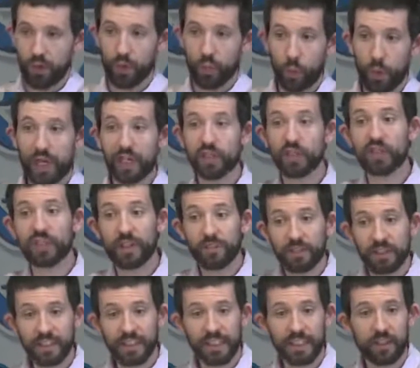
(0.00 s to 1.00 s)
The wages
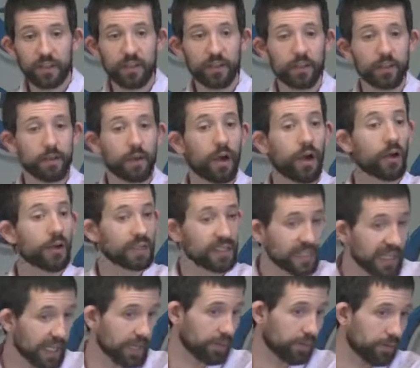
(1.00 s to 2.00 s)
of sin are
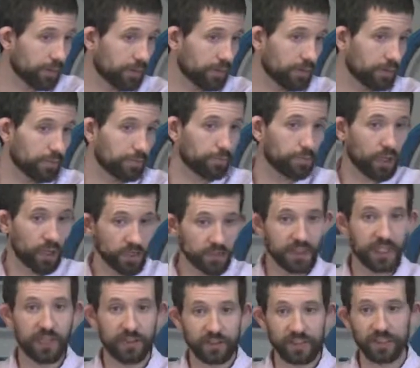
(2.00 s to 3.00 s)
death,
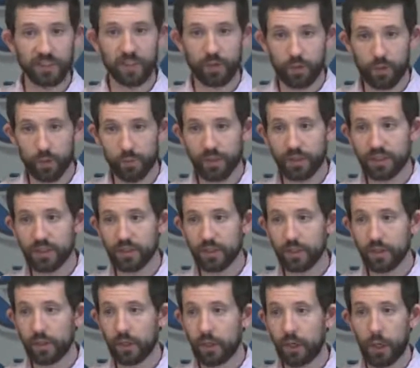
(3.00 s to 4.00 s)
Paul tells us in
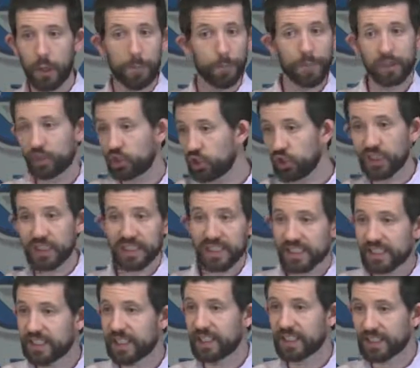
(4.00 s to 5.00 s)
Romans, but
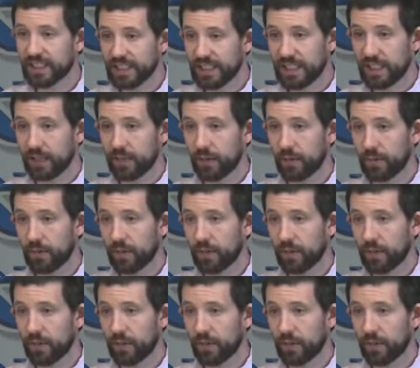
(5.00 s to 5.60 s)
Jesus didn't sin.